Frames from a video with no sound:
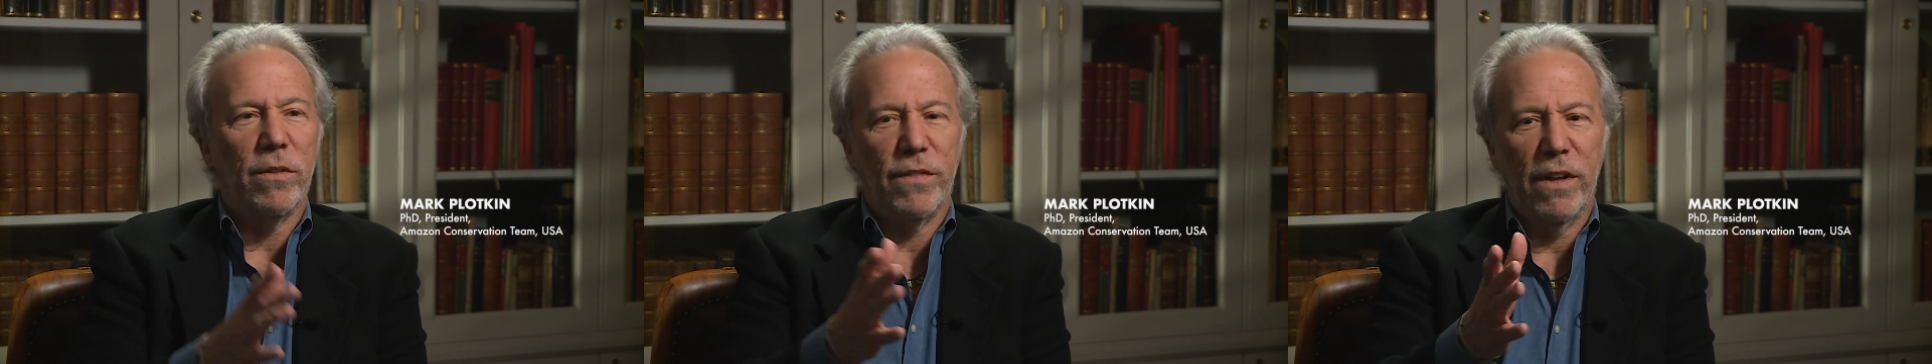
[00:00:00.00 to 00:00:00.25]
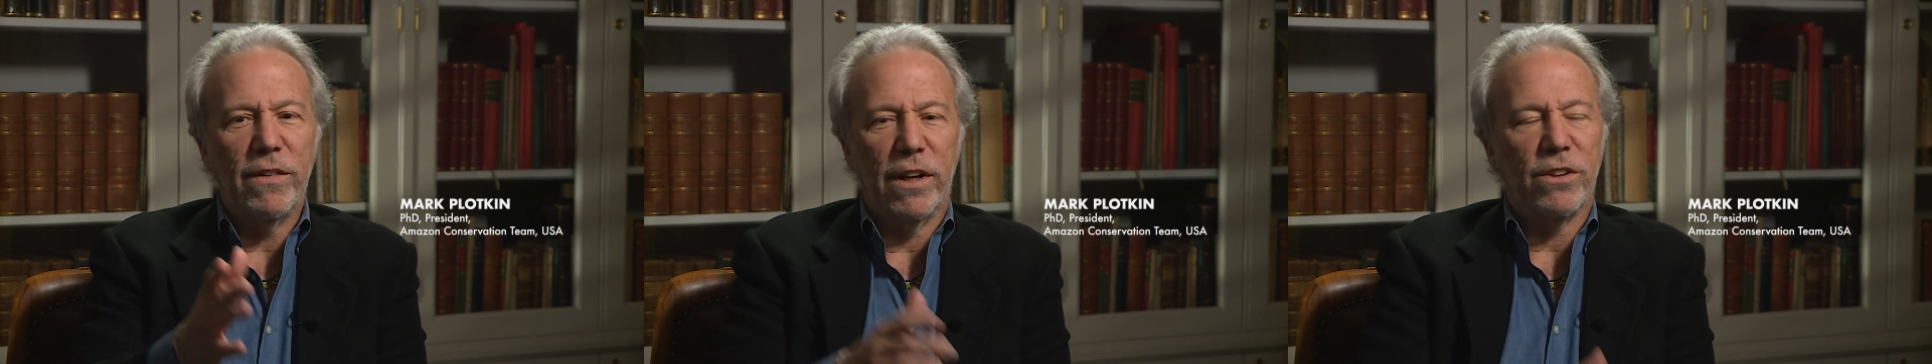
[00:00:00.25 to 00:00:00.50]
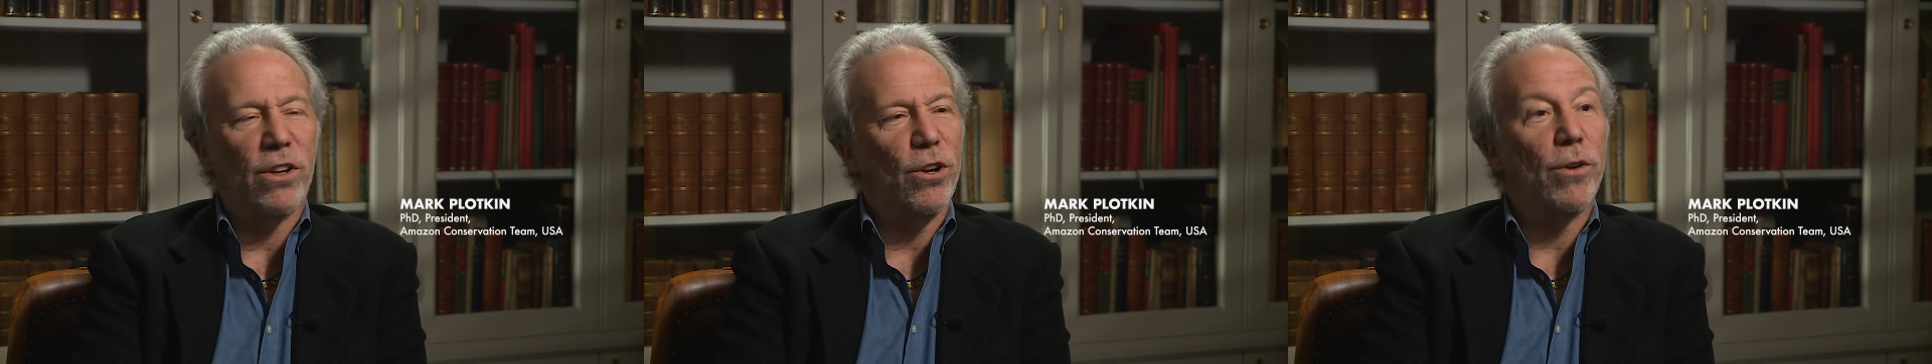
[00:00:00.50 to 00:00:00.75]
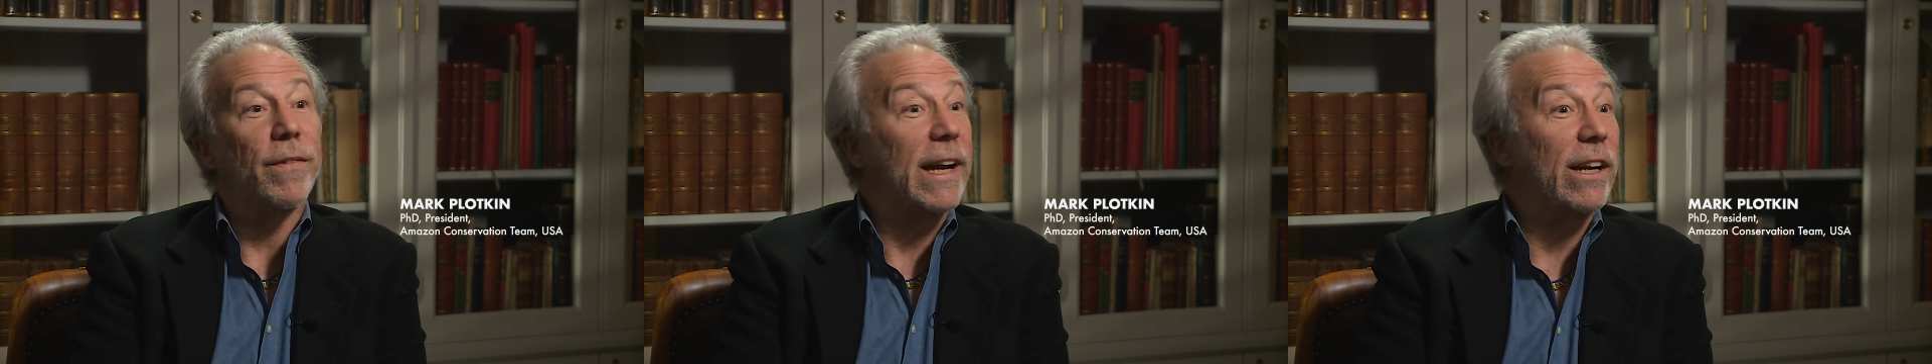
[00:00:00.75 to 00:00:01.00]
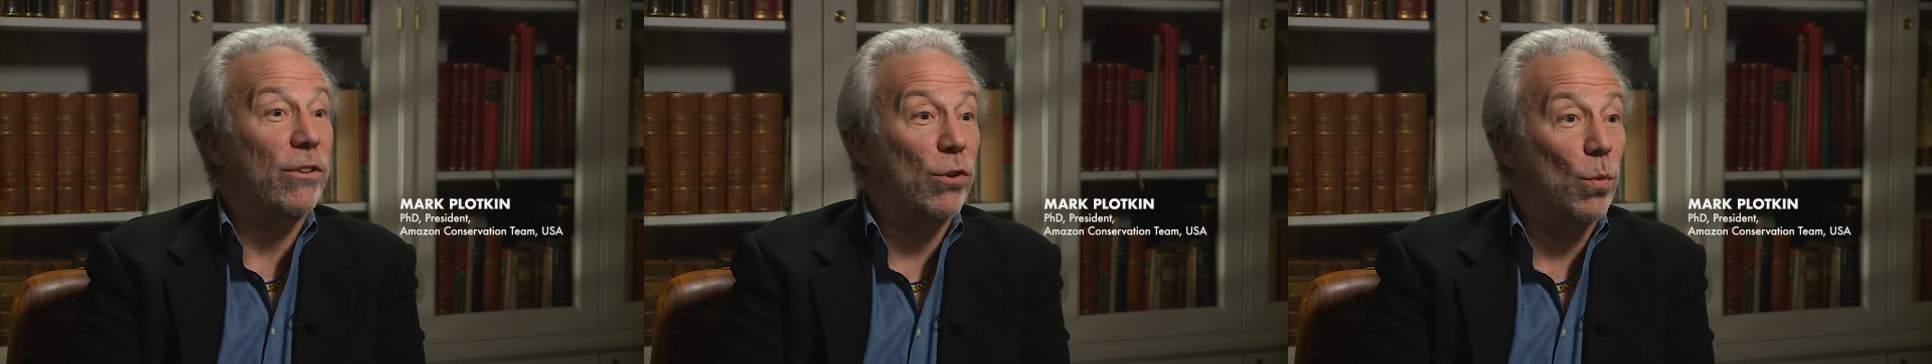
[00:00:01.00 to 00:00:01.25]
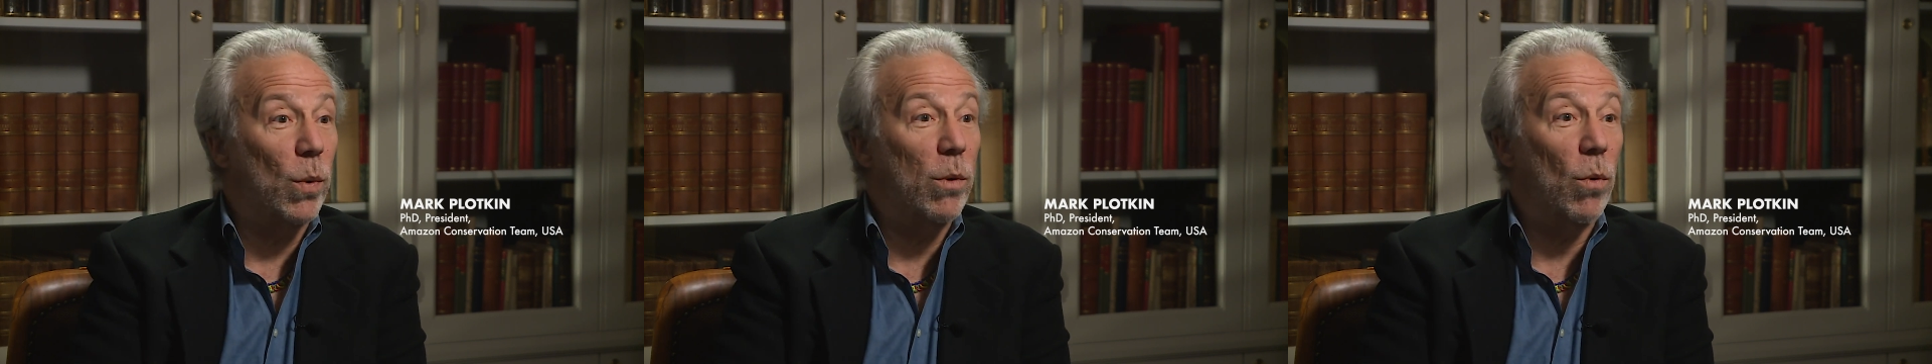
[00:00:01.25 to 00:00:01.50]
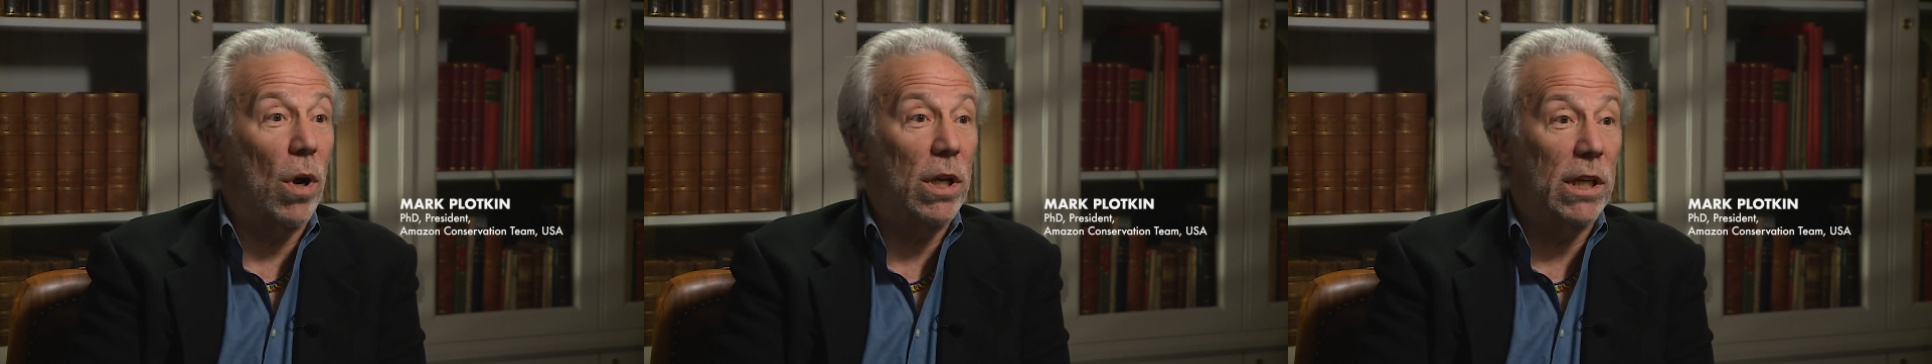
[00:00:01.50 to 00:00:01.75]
if they've got the cure for cancer, we want